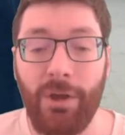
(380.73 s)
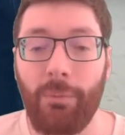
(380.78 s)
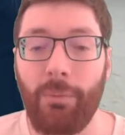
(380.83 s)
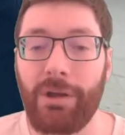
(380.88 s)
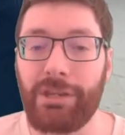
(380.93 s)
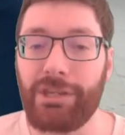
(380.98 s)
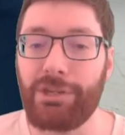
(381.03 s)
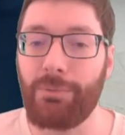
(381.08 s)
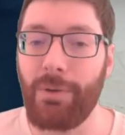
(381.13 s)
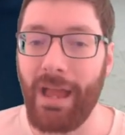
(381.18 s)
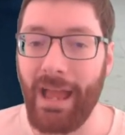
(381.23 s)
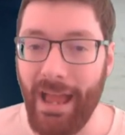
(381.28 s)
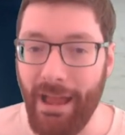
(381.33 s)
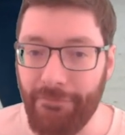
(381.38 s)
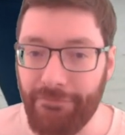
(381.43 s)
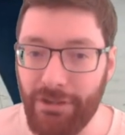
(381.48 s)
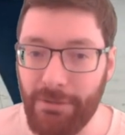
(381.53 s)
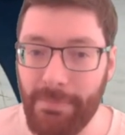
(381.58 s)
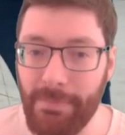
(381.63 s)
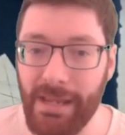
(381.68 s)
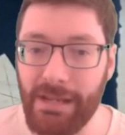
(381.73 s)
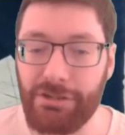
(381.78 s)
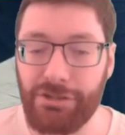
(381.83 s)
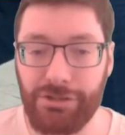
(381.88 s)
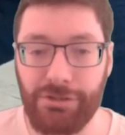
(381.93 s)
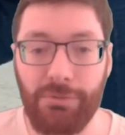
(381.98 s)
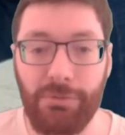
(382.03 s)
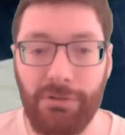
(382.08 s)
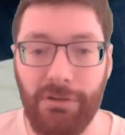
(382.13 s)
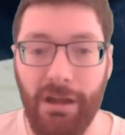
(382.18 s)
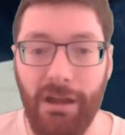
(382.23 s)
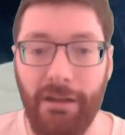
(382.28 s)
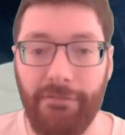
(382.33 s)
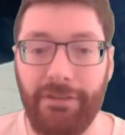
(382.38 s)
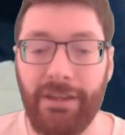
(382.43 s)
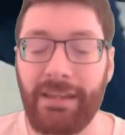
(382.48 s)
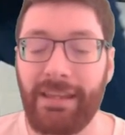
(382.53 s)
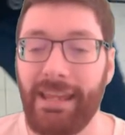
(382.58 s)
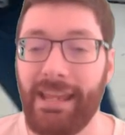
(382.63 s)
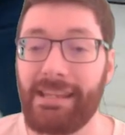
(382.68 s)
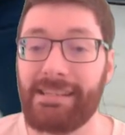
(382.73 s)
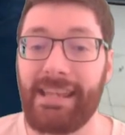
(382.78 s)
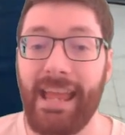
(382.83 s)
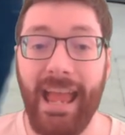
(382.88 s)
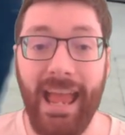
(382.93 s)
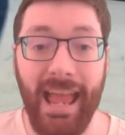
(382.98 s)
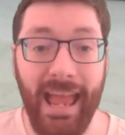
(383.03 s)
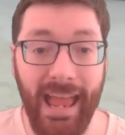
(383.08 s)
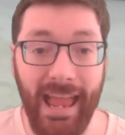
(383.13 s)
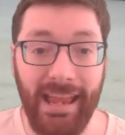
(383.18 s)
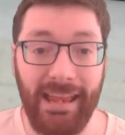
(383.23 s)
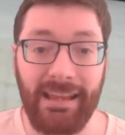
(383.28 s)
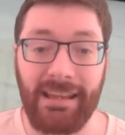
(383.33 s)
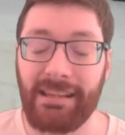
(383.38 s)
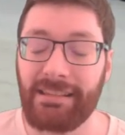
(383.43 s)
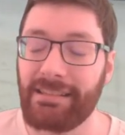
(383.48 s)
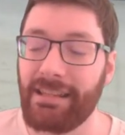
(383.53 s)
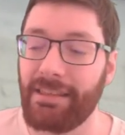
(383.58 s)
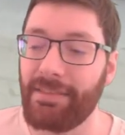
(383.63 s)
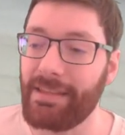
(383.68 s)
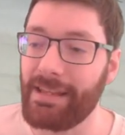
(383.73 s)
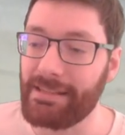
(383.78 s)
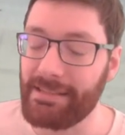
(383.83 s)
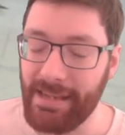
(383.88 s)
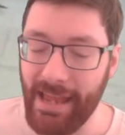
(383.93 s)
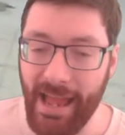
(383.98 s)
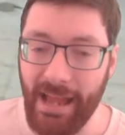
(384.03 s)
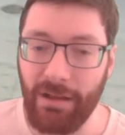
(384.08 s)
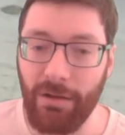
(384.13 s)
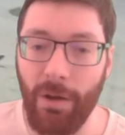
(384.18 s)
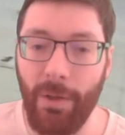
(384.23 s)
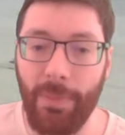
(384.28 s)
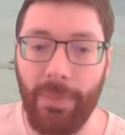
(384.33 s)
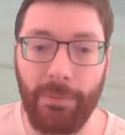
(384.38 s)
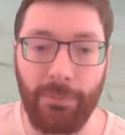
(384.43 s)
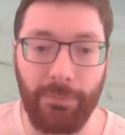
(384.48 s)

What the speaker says: What you have to make sure of is A, did the attack on the